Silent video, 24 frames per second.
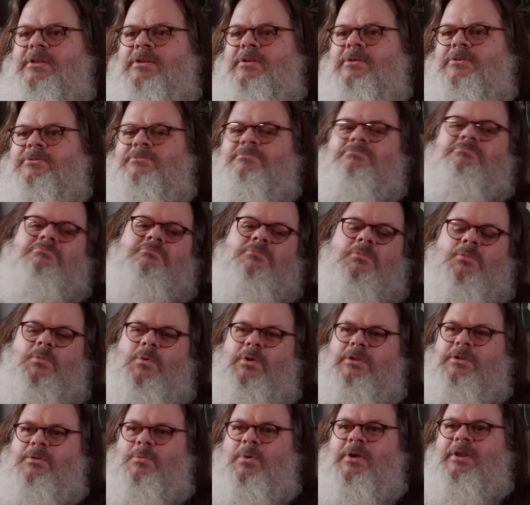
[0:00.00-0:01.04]
He goes,
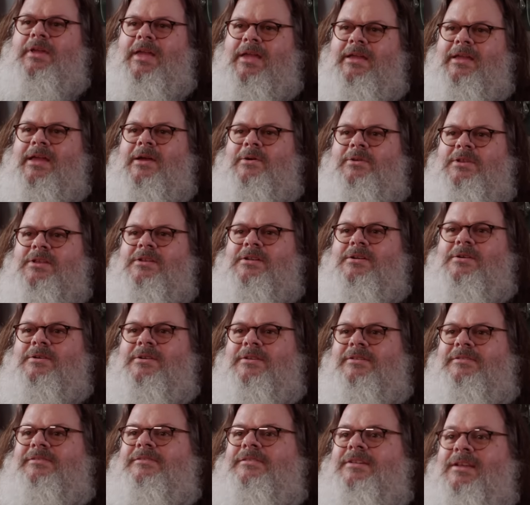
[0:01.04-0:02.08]
what, you want to hang out here
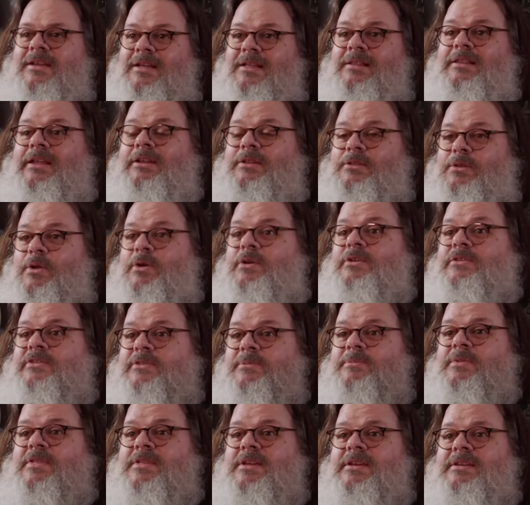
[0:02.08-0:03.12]
and like learn
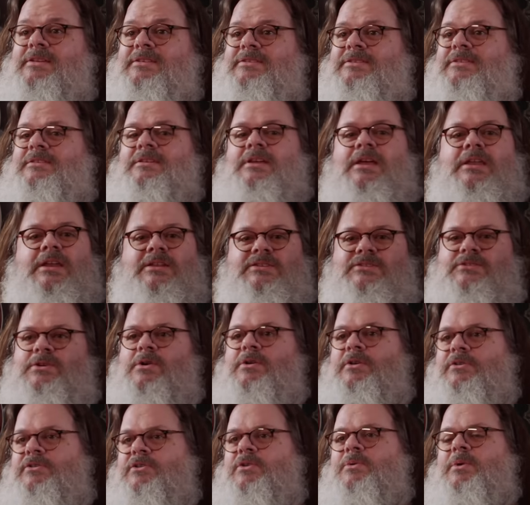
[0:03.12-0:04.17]
some things? And I
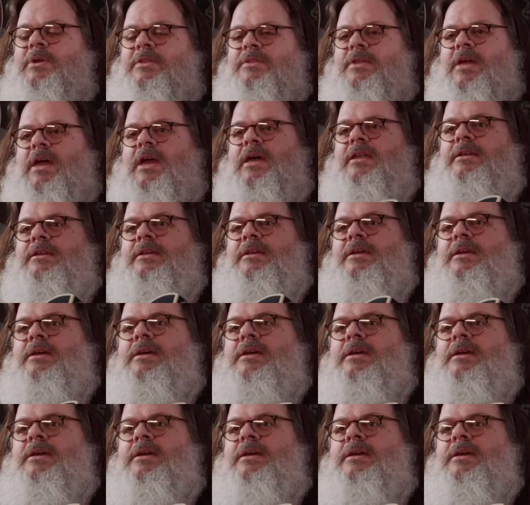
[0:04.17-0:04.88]
started doing that.